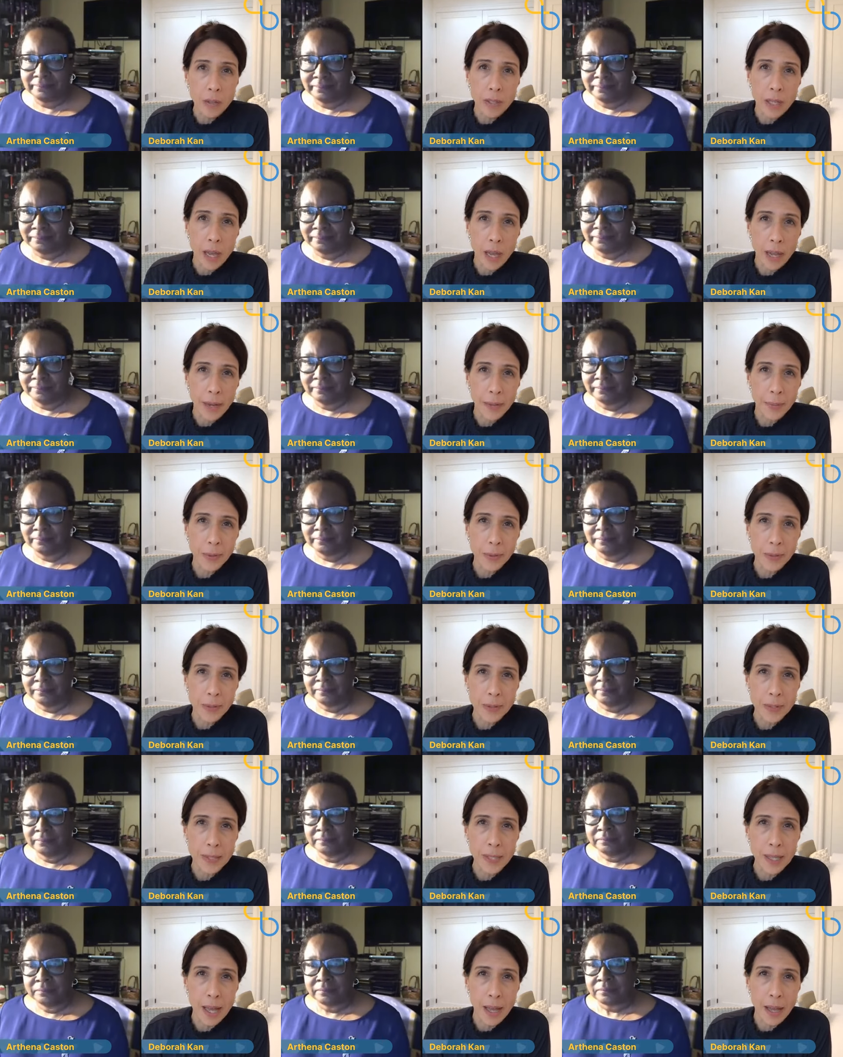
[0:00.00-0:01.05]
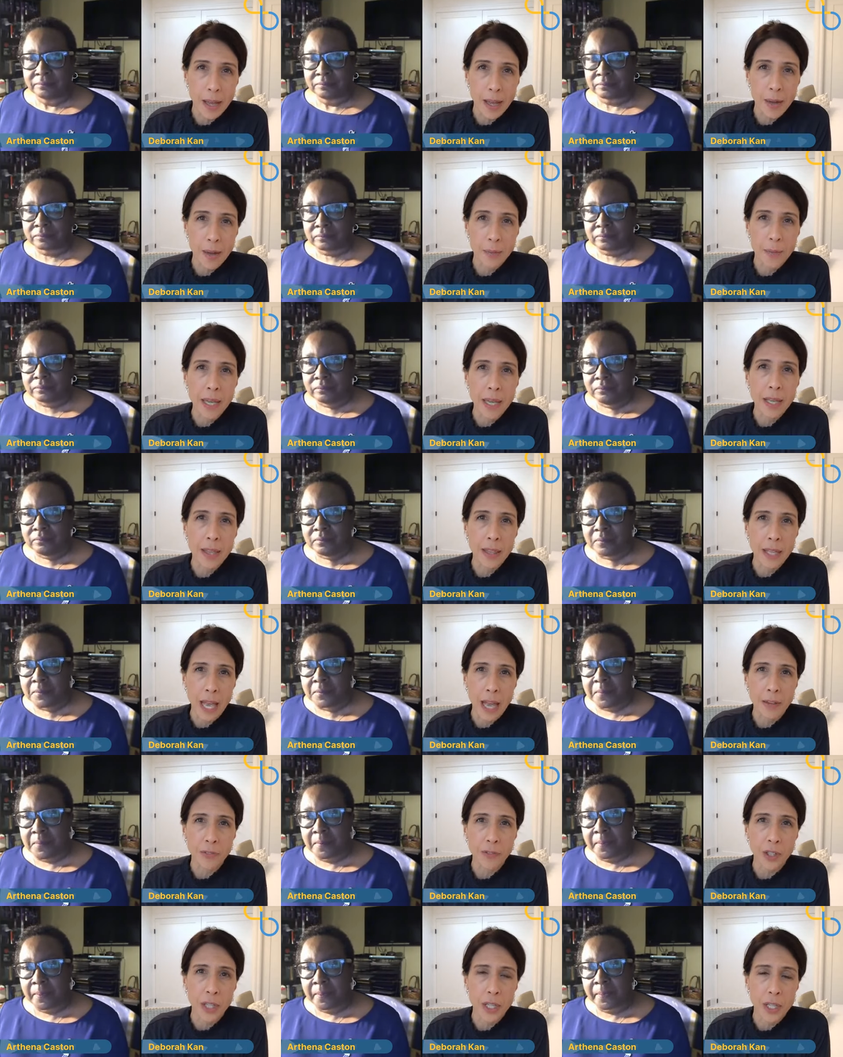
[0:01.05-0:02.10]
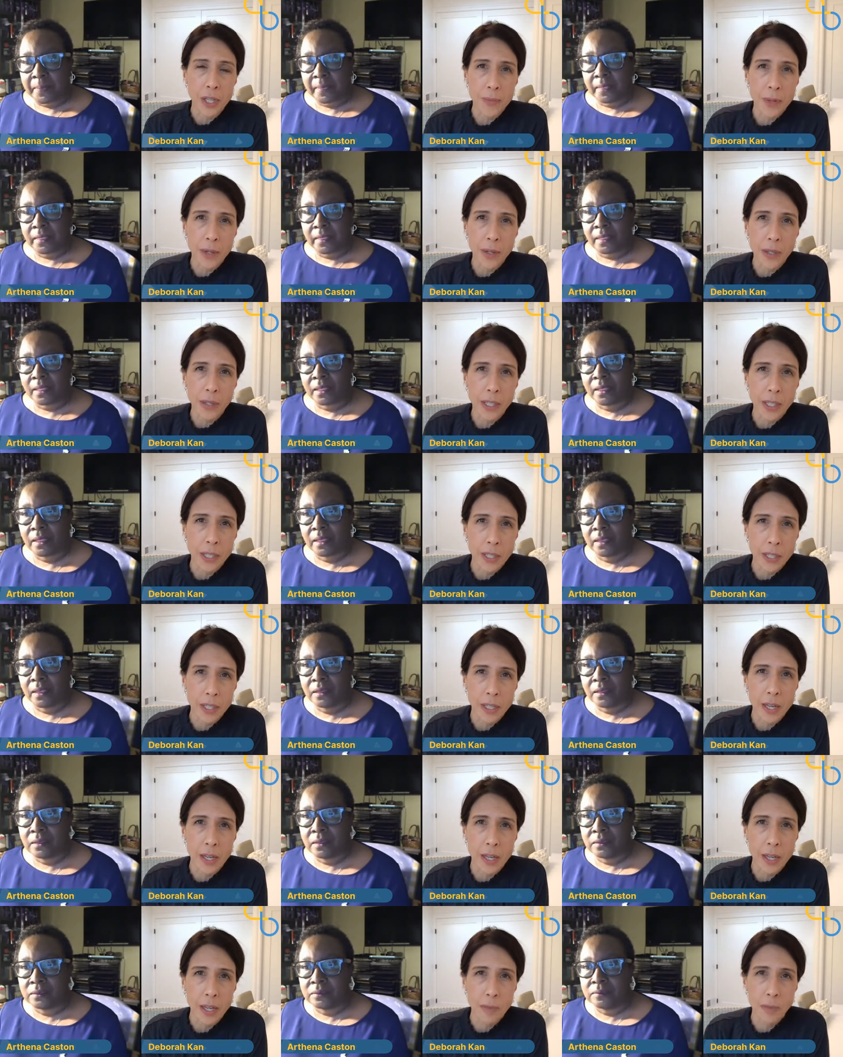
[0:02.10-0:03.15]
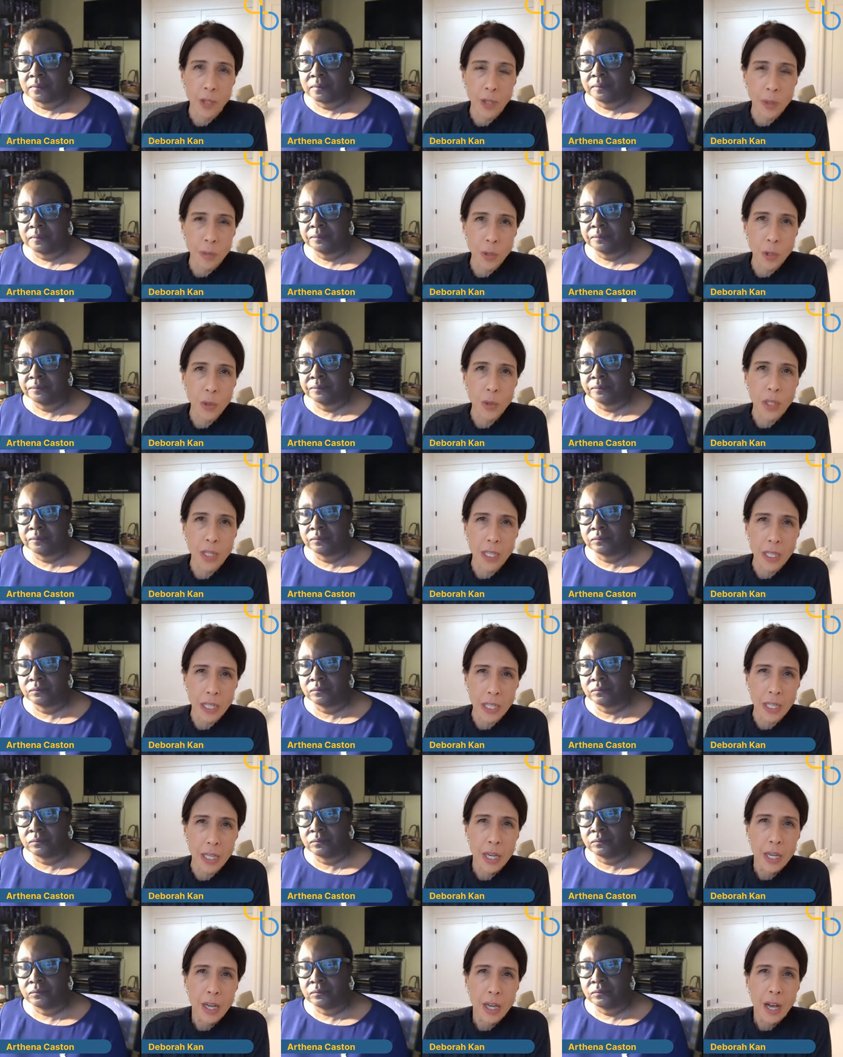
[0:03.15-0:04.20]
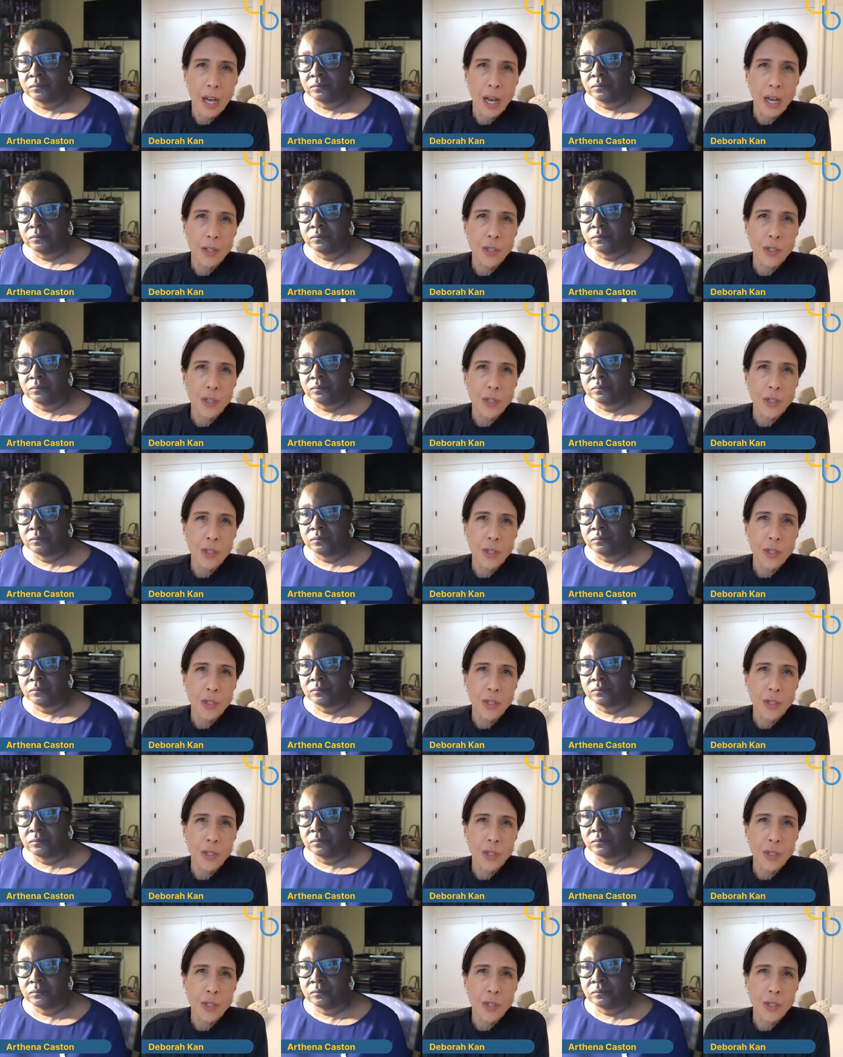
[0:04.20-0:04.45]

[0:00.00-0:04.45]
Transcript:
Speaker 1: of Alzheimer's um, in the African American um, community.